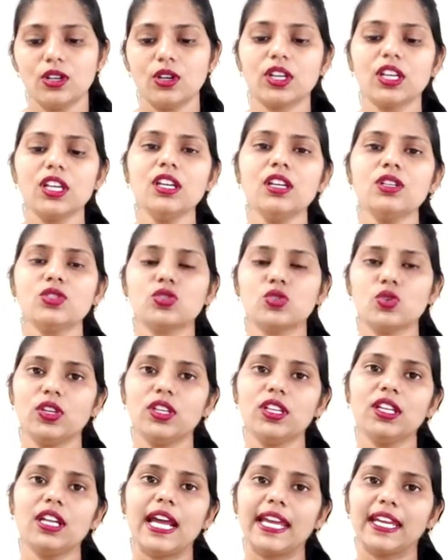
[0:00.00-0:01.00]
okay so
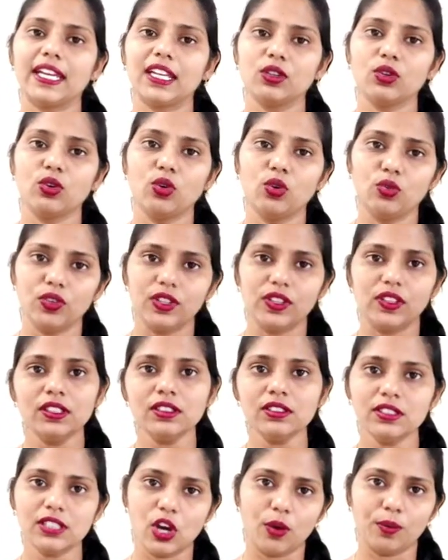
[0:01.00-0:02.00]
here i can go with the
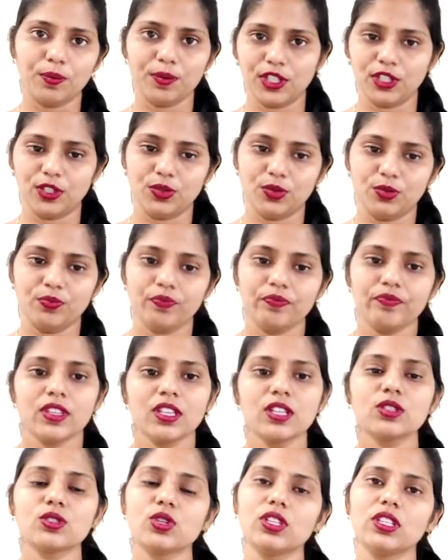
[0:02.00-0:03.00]
option 2
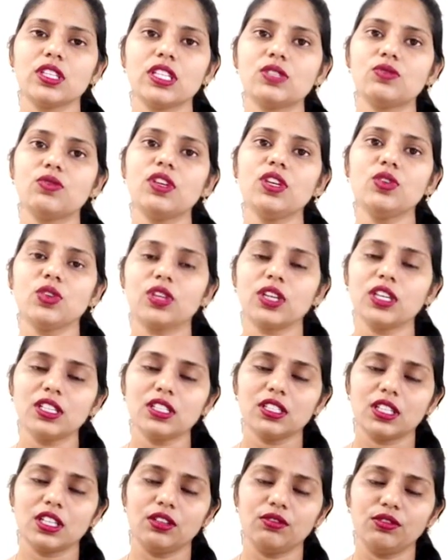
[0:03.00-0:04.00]
so in this way you can
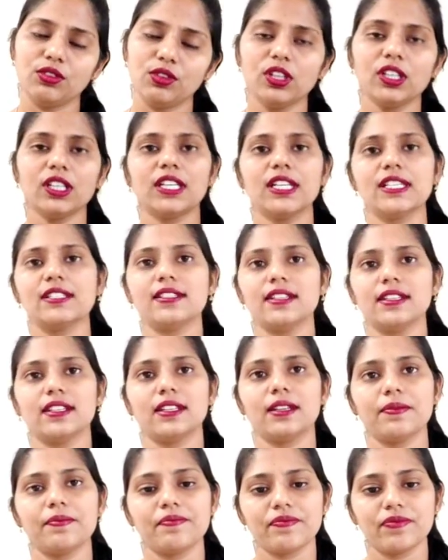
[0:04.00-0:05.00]
give your case
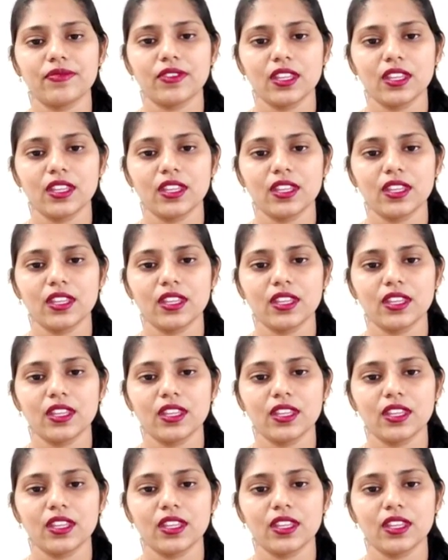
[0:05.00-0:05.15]
study